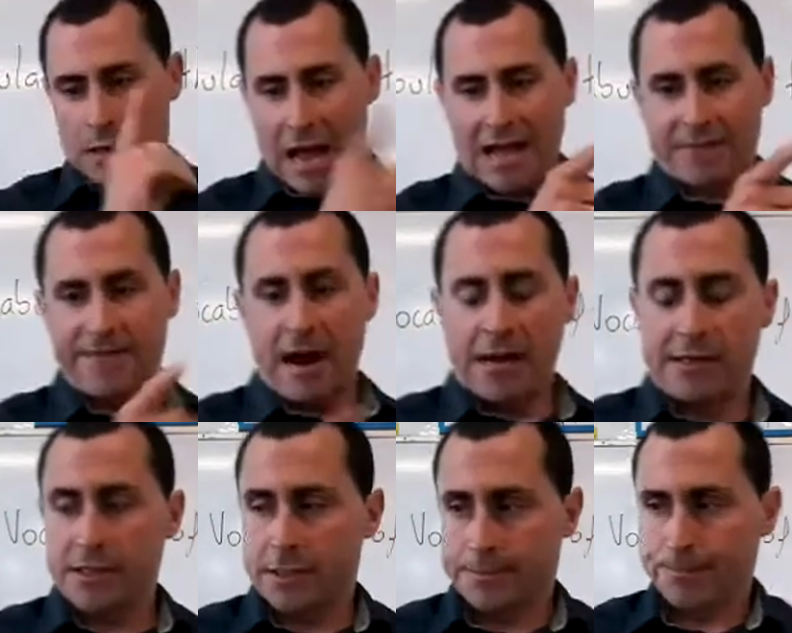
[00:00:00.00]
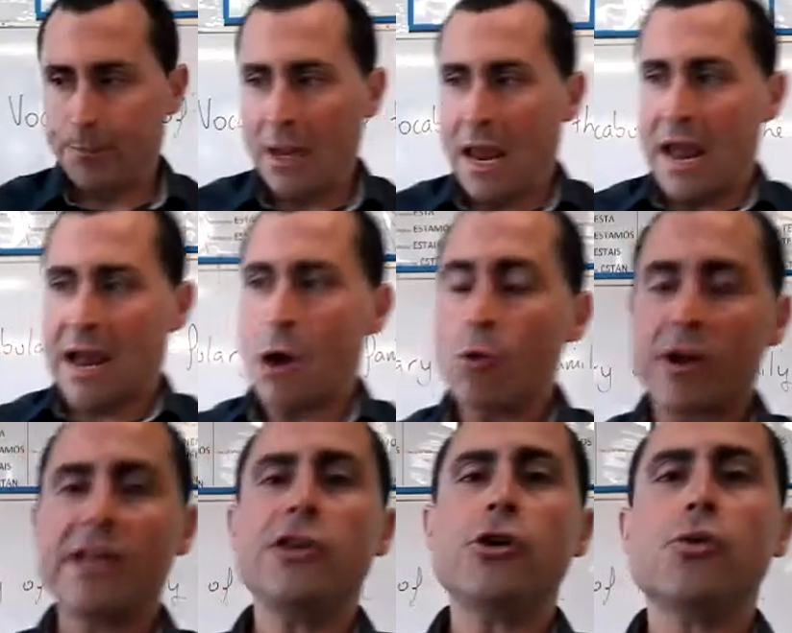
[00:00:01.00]
Advice. How
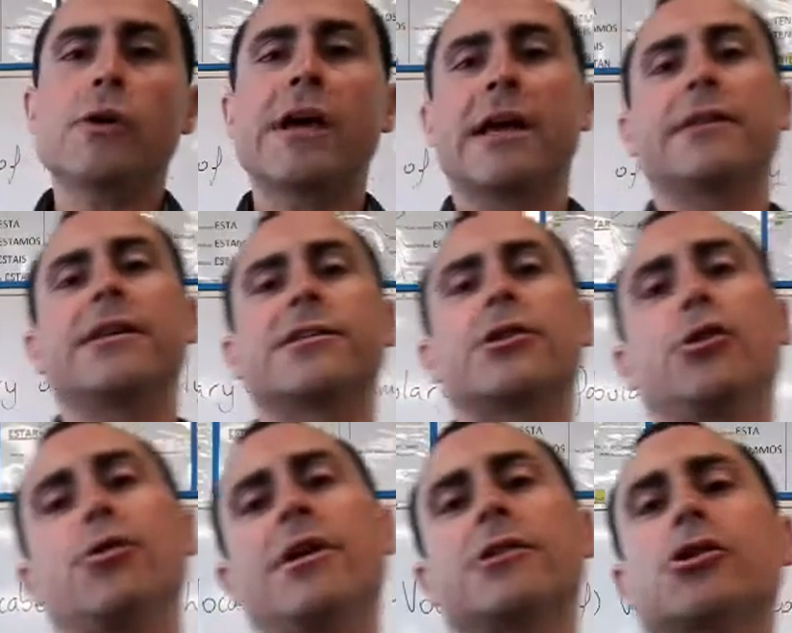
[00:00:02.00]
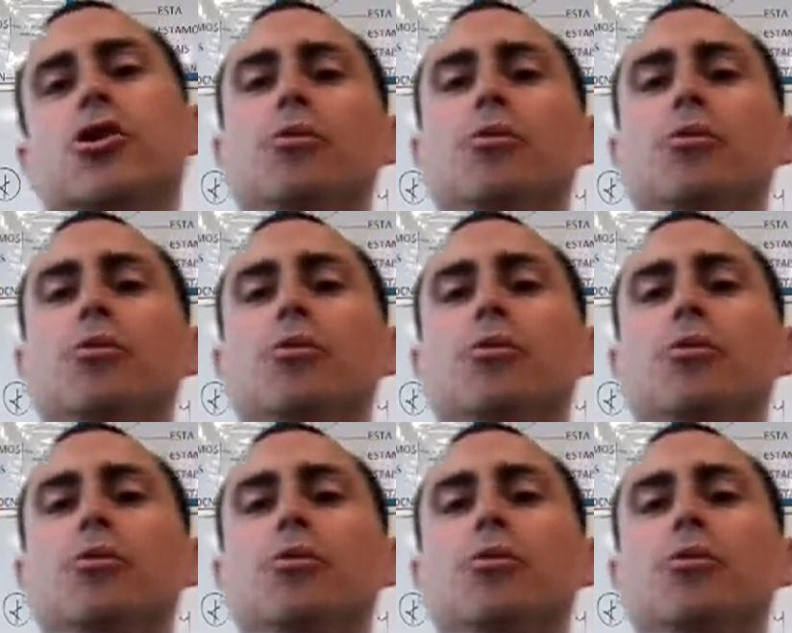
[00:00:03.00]
can you get the students to